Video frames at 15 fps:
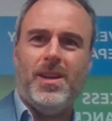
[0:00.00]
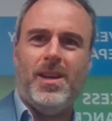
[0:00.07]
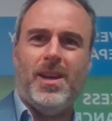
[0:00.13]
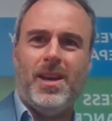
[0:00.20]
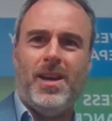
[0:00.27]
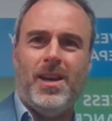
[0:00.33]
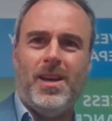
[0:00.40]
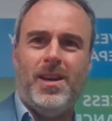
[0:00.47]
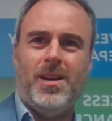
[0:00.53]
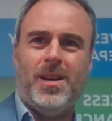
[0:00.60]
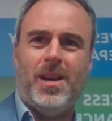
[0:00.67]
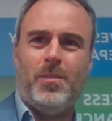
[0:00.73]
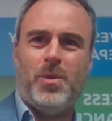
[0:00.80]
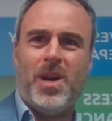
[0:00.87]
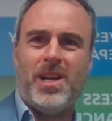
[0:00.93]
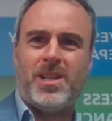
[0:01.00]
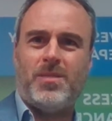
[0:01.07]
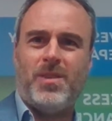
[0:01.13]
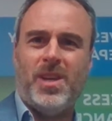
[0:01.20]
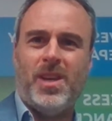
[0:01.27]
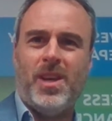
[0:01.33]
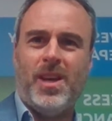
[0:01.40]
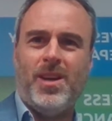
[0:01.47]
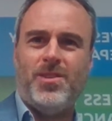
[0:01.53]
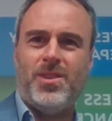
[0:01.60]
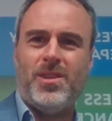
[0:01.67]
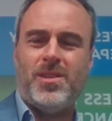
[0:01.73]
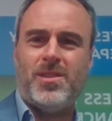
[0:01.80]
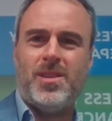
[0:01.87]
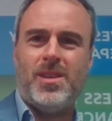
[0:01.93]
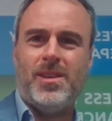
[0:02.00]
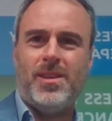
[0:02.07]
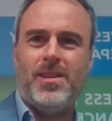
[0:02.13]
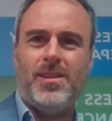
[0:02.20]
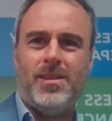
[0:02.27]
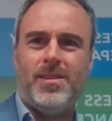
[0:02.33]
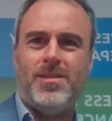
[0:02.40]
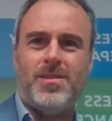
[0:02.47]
And we're actively engaging and seeking